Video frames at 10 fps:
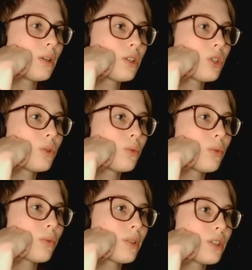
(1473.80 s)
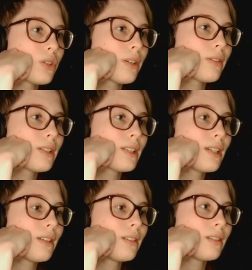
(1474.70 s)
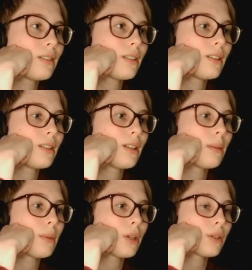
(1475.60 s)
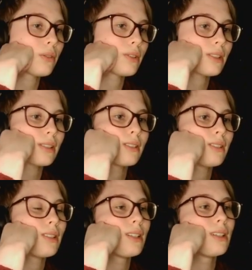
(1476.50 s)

1, 2, 3. Should I risk it? I'm not gonna risk it.